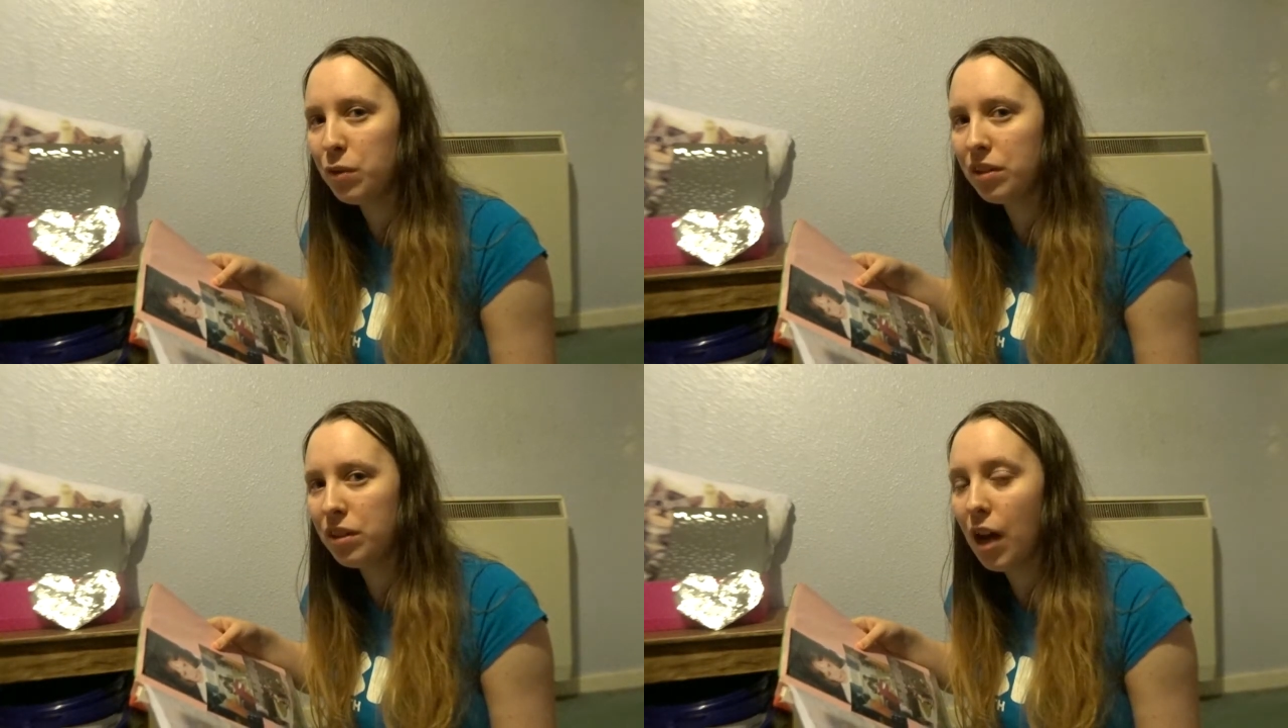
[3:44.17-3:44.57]
one
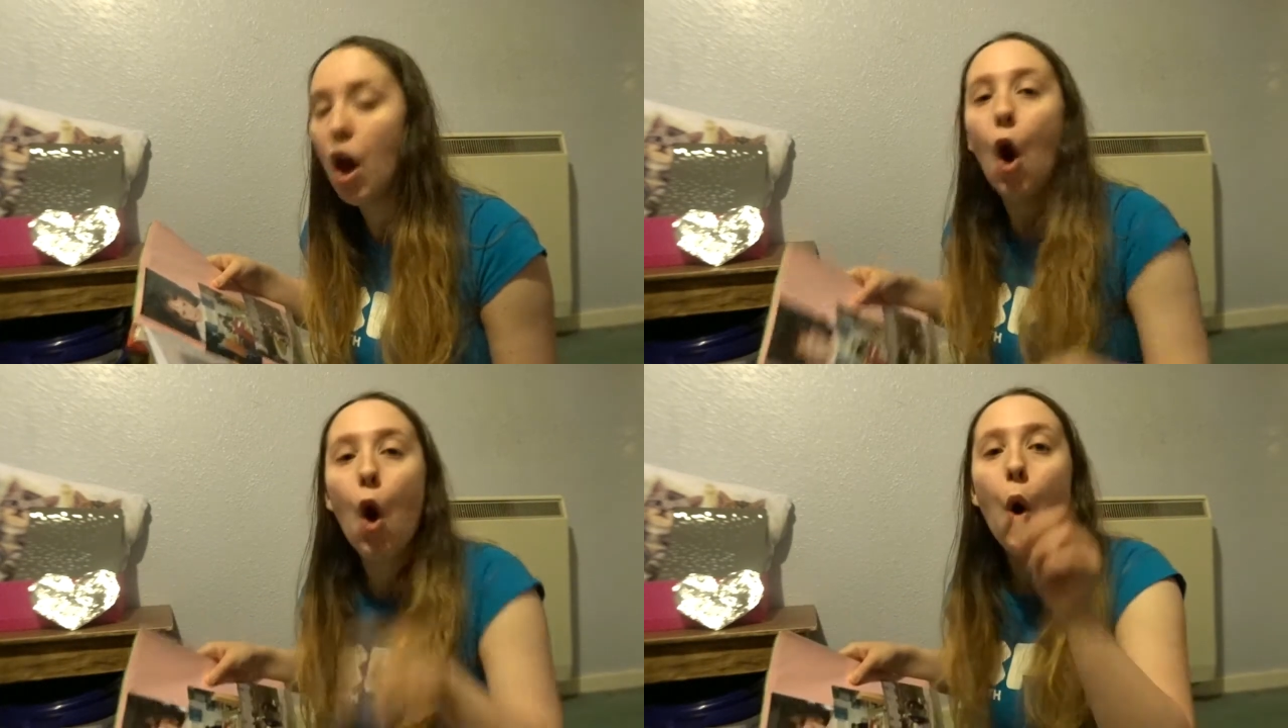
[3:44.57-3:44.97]
time.
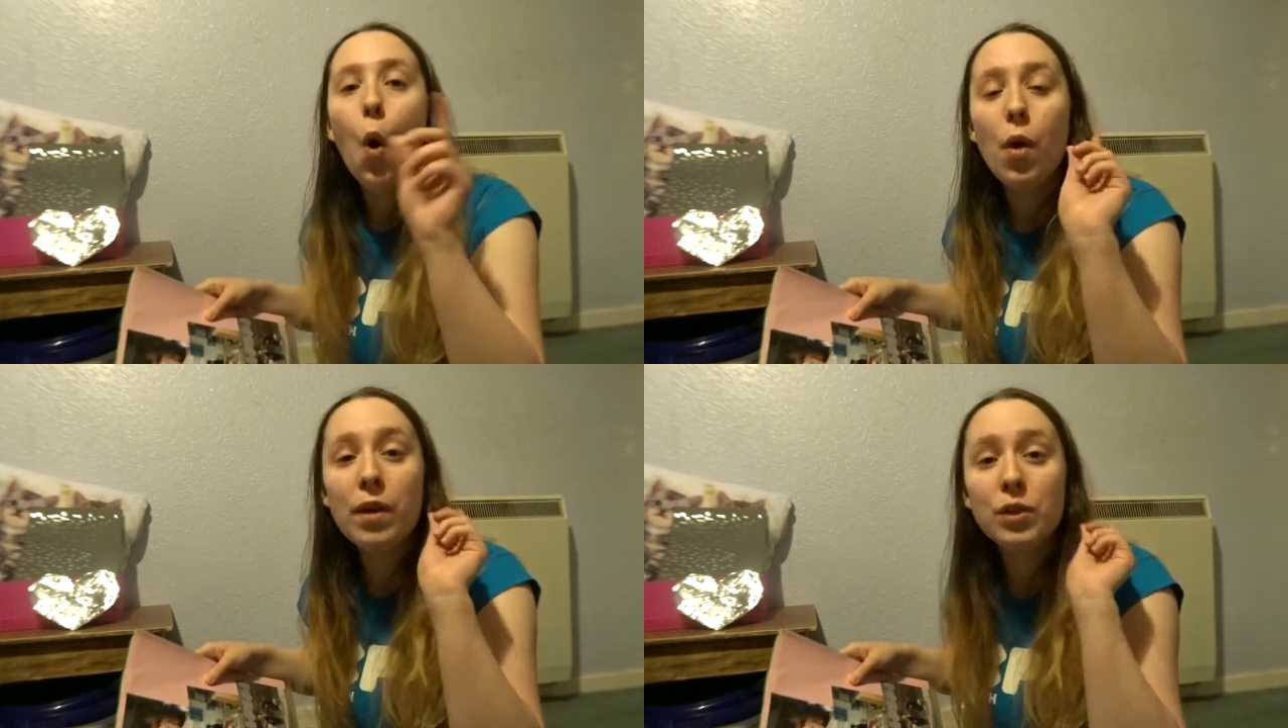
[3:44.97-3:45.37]
Oh, we
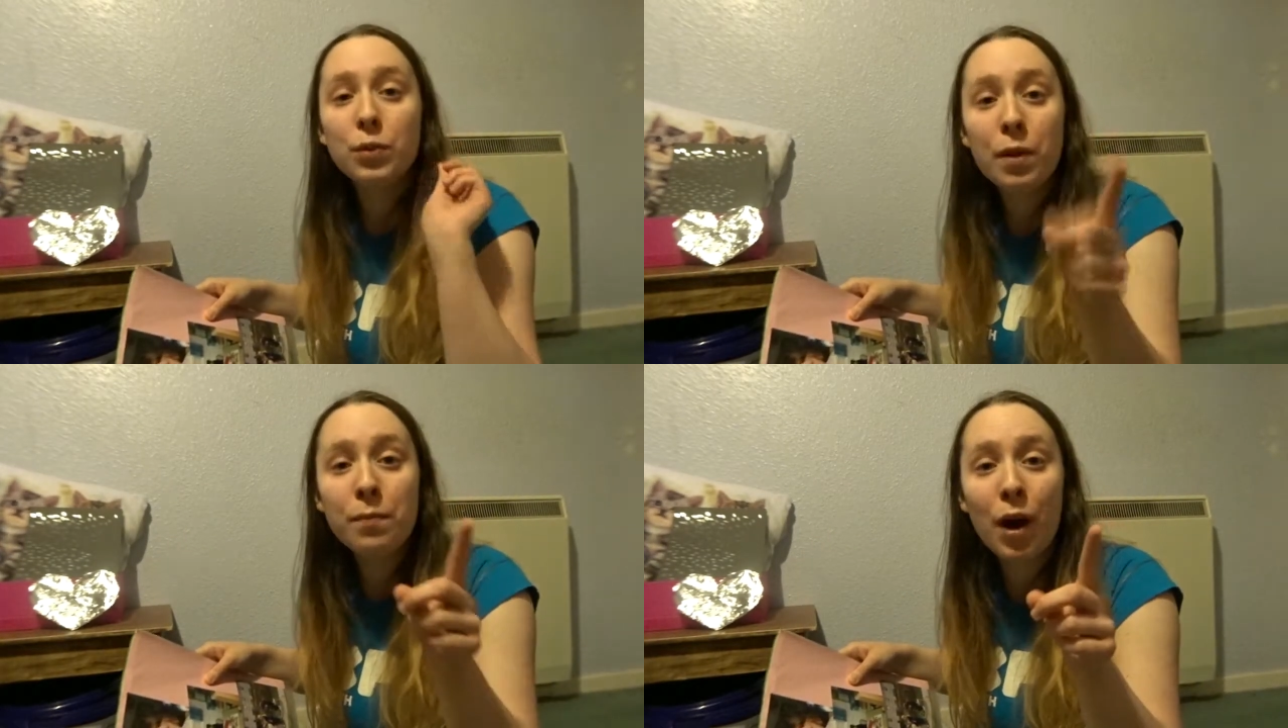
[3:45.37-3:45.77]
went to
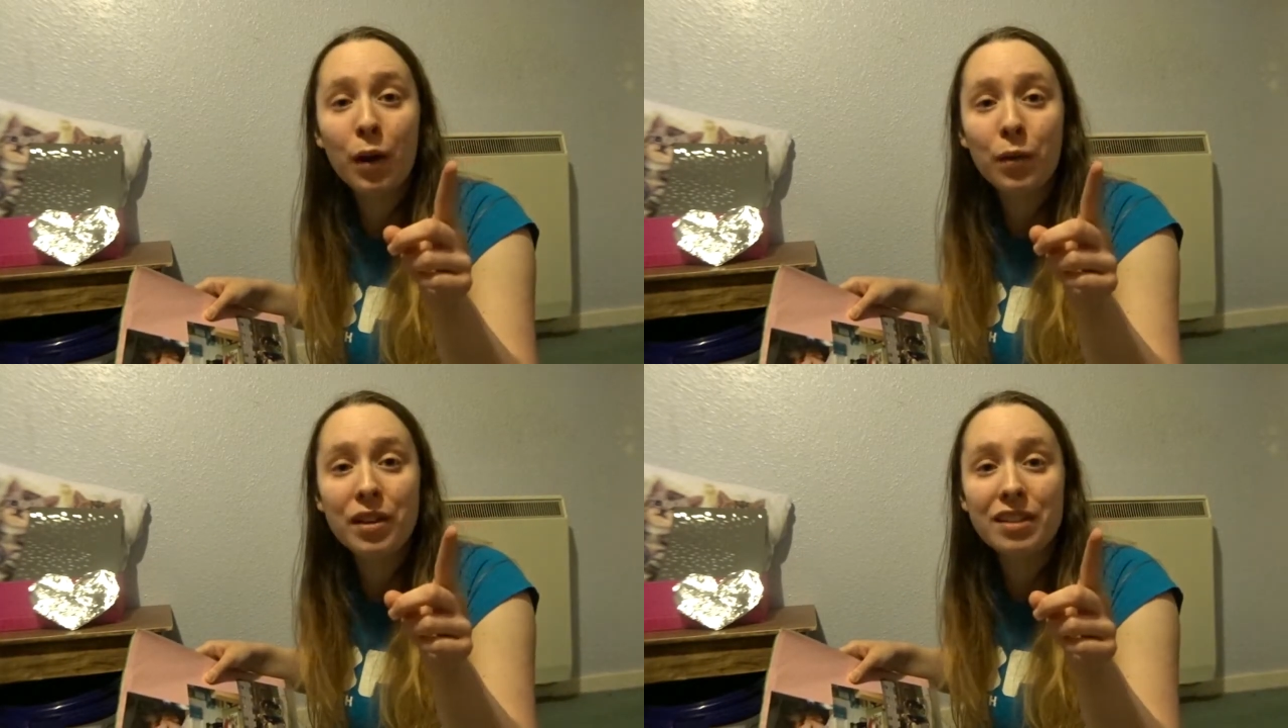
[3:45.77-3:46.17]
Wind Park
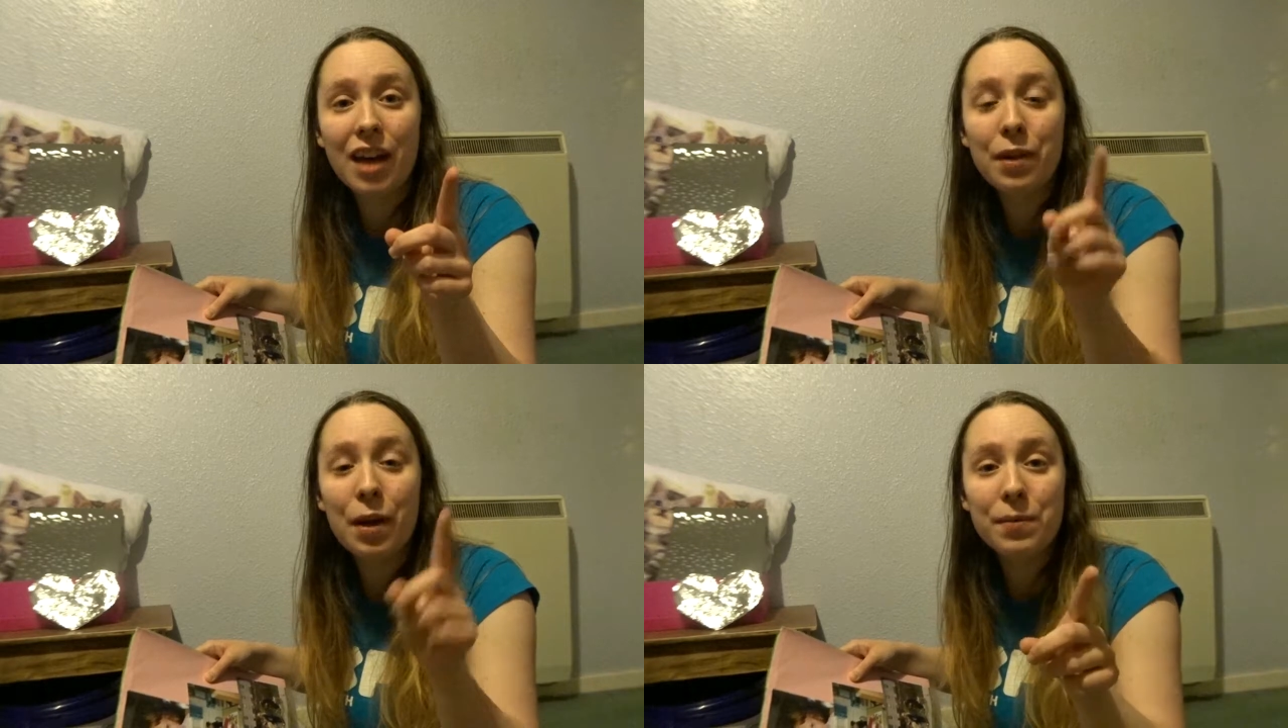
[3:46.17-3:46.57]
one time when
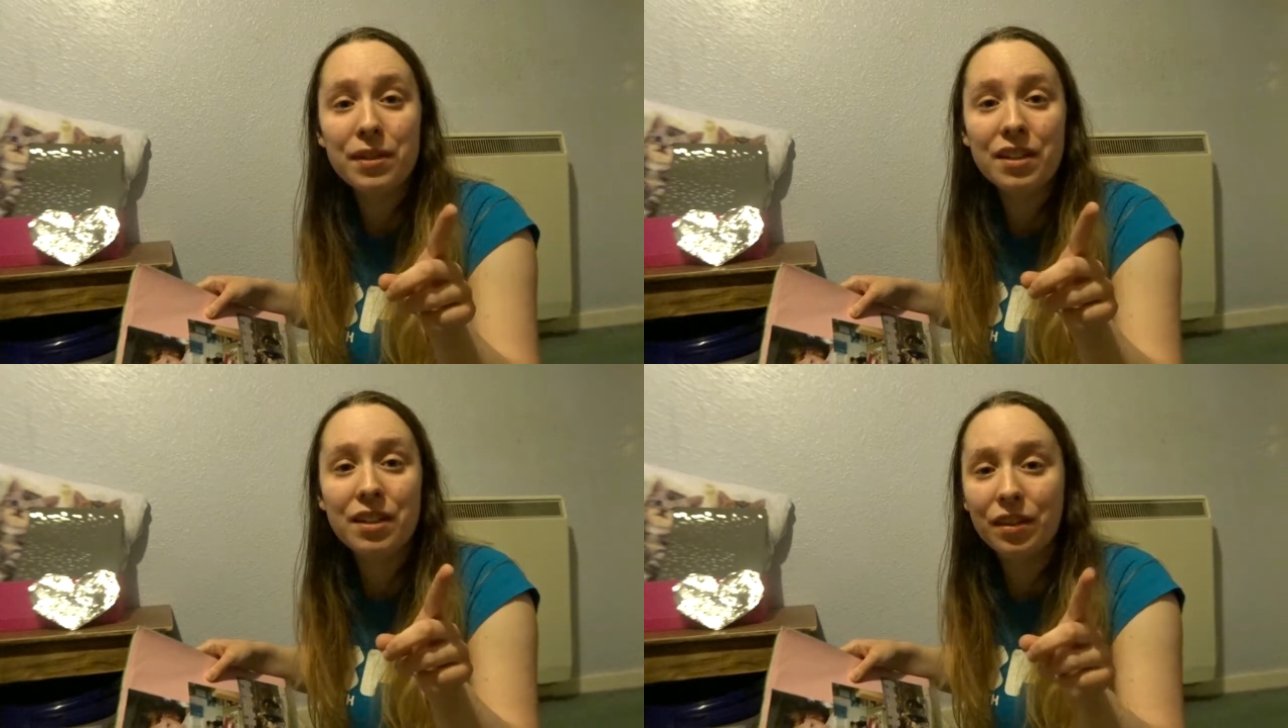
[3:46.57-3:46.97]
I was
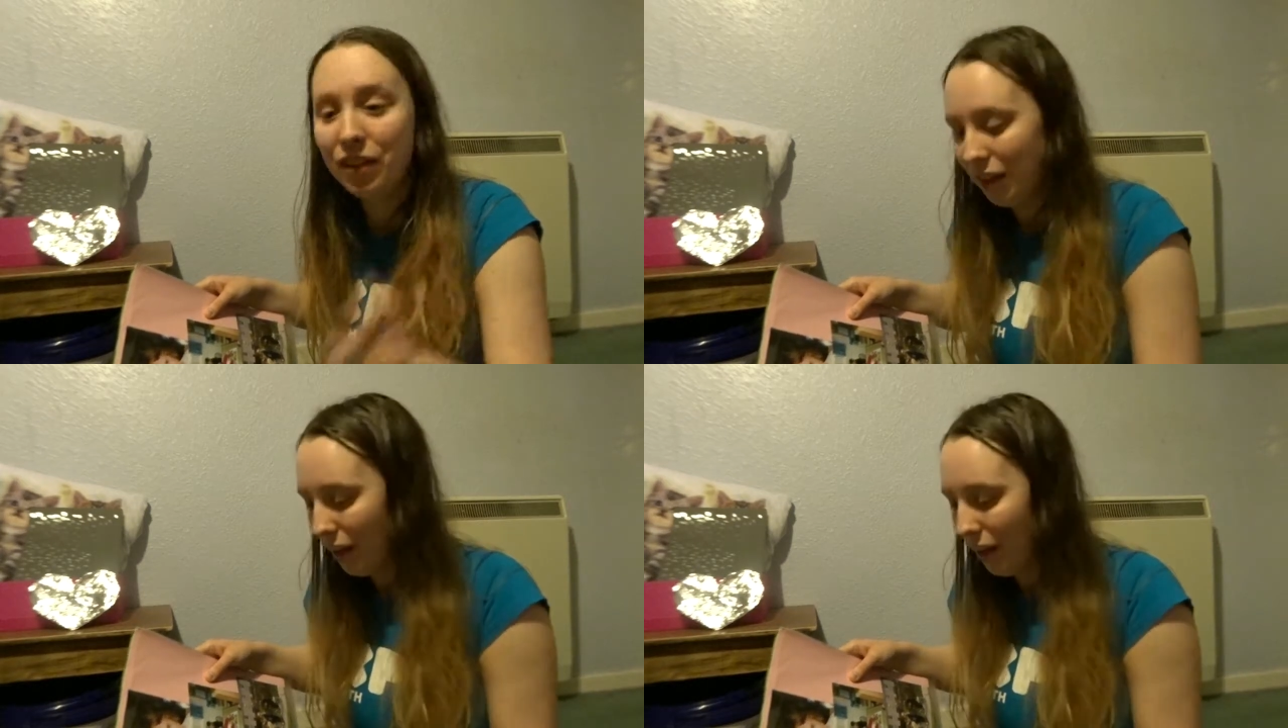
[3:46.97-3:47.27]
little.